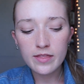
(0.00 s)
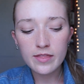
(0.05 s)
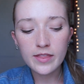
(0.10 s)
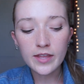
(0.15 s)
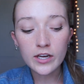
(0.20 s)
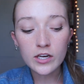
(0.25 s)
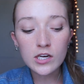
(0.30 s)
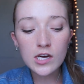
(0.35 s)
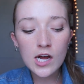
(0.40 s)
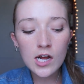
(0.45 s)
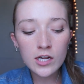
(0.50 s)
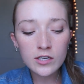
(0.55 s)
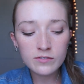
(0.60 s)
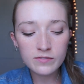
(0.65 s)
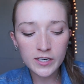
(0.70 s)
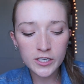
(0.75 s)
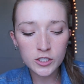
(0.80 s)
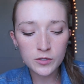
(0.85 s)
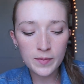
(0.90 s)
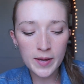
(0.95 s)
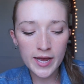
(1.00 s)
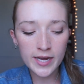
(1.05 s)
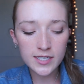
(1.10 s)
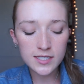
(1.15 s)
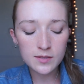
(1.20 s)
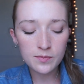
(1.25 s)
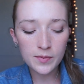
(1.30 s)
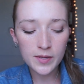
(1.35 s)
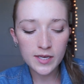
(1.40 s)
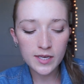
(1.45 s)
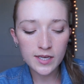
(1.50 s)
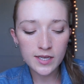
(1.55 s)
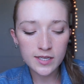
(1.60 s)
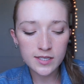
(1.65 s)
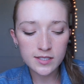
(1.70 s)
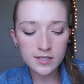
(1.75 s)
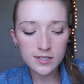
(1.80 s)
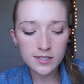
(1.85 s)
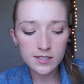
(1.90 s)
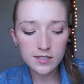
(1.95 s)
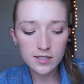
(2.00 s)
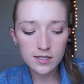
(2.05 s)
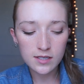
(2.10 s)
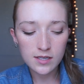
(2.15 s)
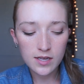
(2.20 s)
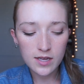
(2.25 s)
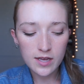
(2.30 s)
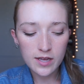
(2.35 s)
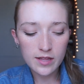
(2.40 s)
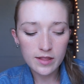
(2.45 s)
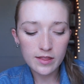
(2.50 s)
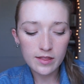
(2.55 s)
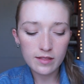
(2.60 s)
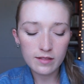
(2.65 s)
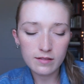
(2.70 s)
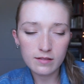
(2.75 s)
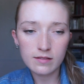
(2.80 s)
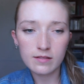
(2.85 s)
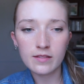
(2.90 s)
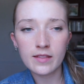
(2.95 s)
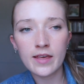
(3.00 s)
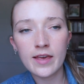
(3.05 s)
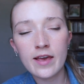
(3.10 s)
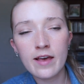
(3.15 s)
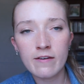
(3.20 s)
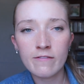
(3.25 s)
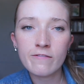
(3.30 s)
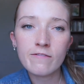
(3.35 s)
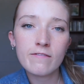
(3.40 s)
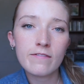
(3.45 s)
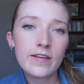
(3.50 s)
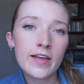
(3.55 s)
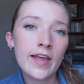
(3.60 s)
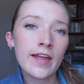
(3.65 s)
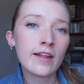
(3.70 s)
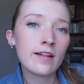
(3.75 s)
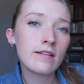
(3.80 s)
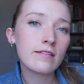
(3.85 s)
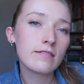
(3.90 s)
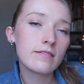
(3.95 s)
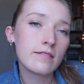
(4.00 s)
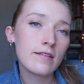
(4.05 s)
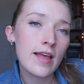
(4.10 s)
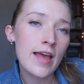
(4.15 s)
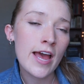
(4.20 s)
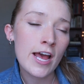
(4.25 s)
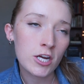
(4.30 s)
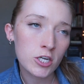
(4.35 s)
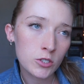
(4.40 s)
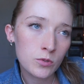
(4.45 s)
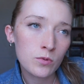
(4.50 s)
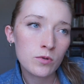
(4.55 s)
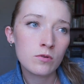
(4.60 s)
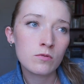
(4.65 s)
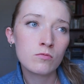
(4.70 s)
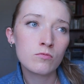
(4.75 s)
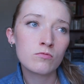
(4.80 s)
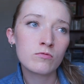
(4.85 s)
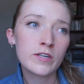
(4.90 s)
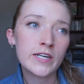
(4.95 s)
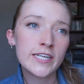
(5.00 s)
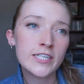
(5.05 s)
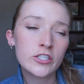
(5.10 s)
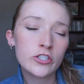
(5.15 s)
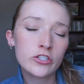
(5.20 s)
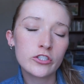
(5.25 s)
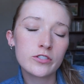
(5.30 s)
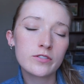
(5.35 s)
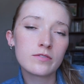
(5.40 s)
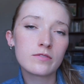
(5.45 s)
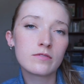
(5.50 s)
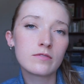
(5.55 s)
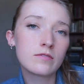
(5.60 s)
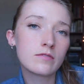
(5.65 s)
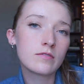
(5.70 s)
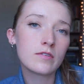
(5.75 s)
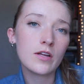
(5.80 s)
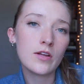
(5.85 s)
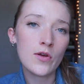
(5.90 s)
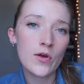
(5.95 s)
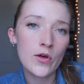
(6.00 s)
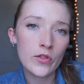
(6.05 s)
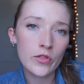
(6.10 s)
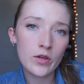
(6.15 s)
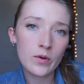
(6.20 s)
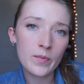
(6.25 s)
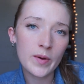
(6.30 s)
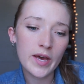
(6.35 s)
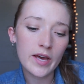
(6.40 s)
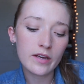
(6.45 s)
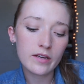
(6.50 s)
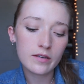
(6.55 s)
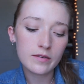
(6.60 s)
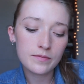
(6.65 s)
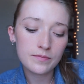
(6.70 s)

They're called Ridgebacks because they have an actual ridge on their back.